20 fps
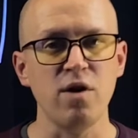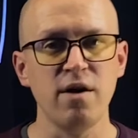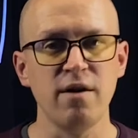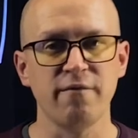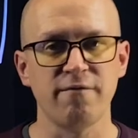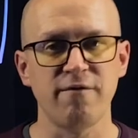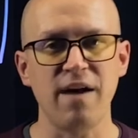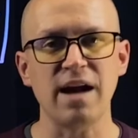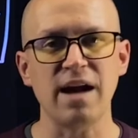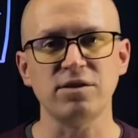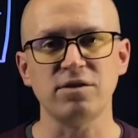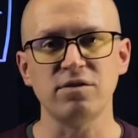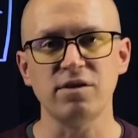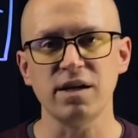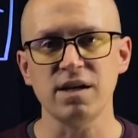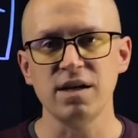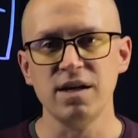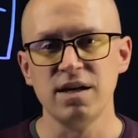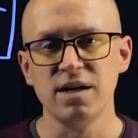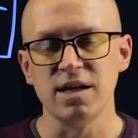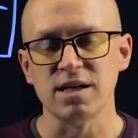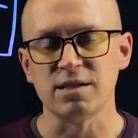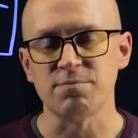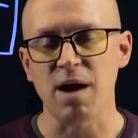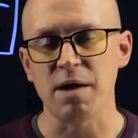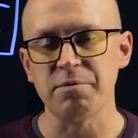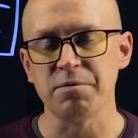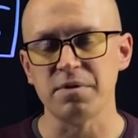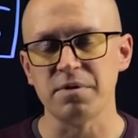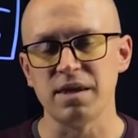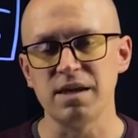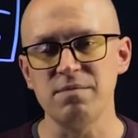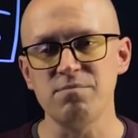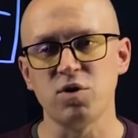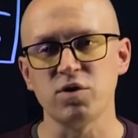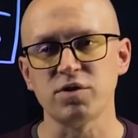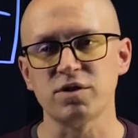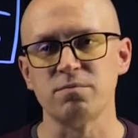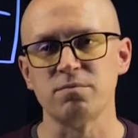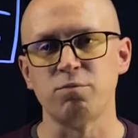factoring is probably the
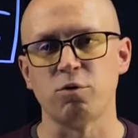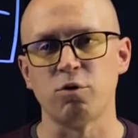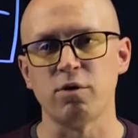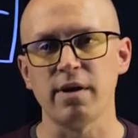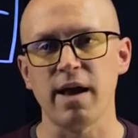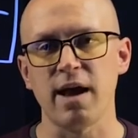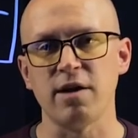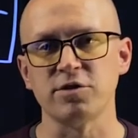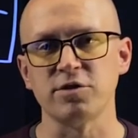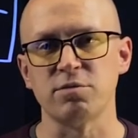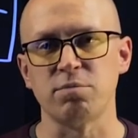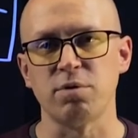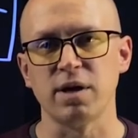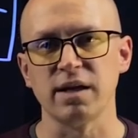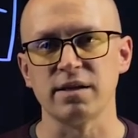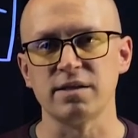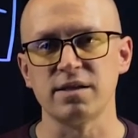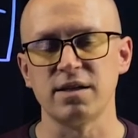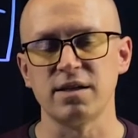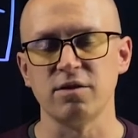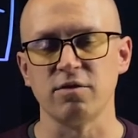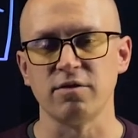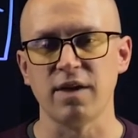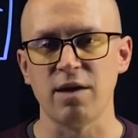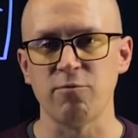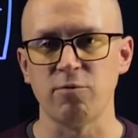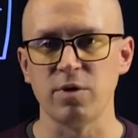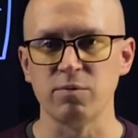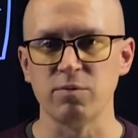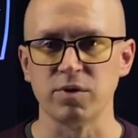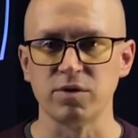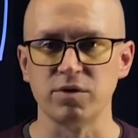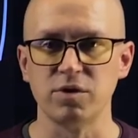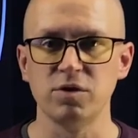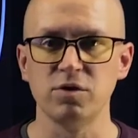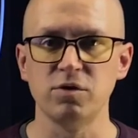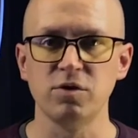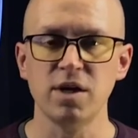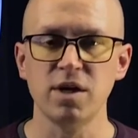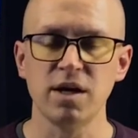most important algebraic skill that we will
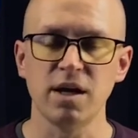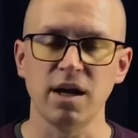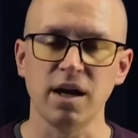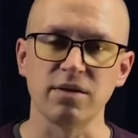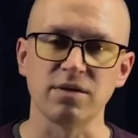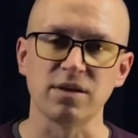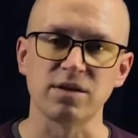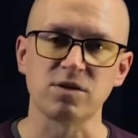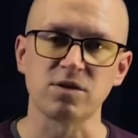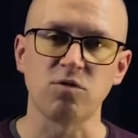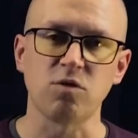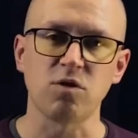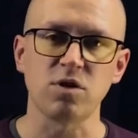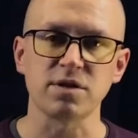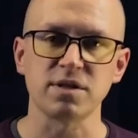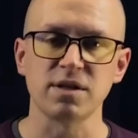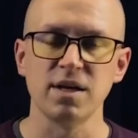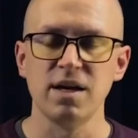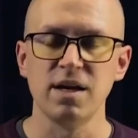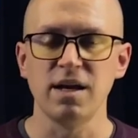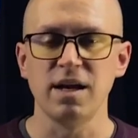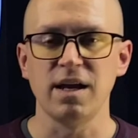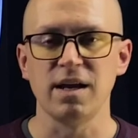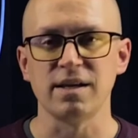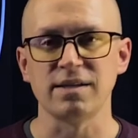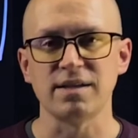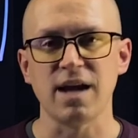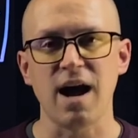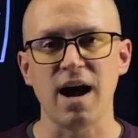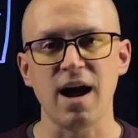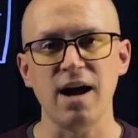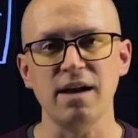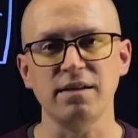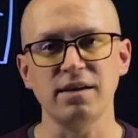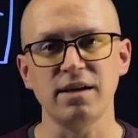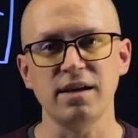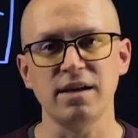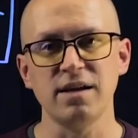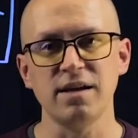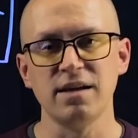do in this course. It is
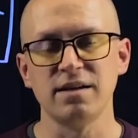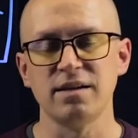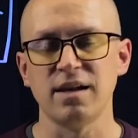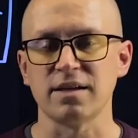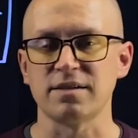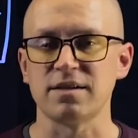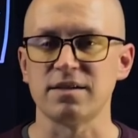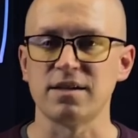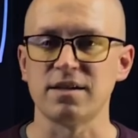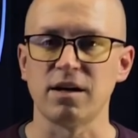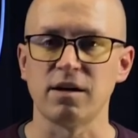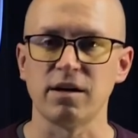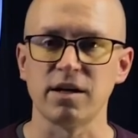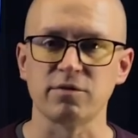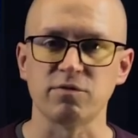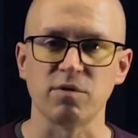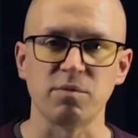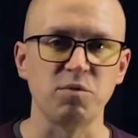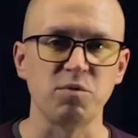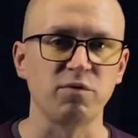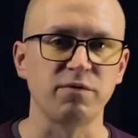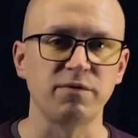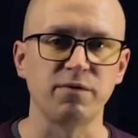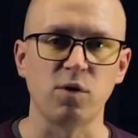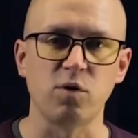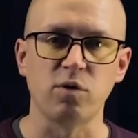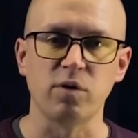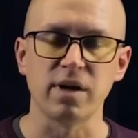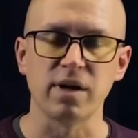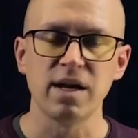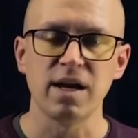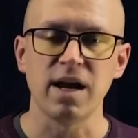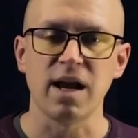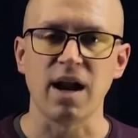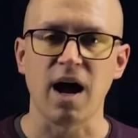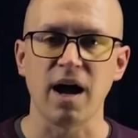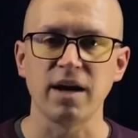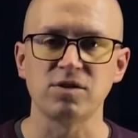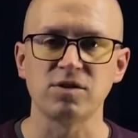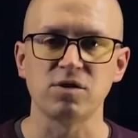highly necessary as we move forward in
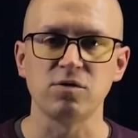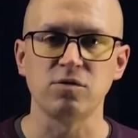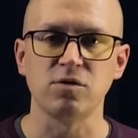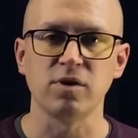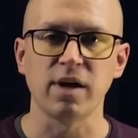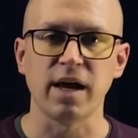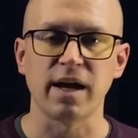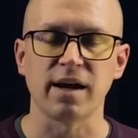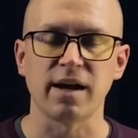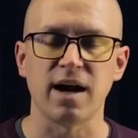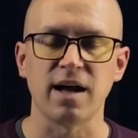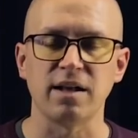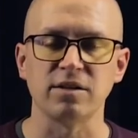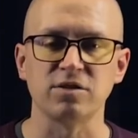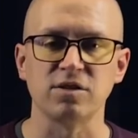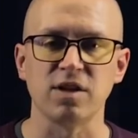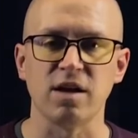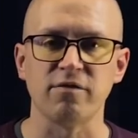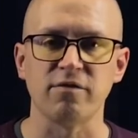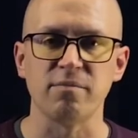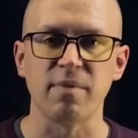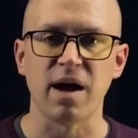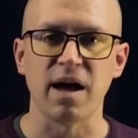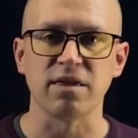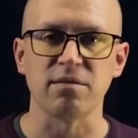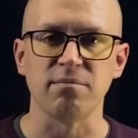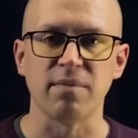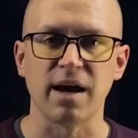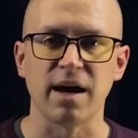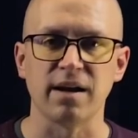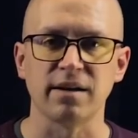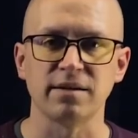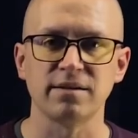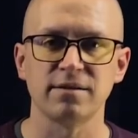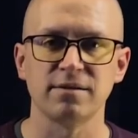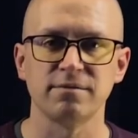high school and college level mathematics.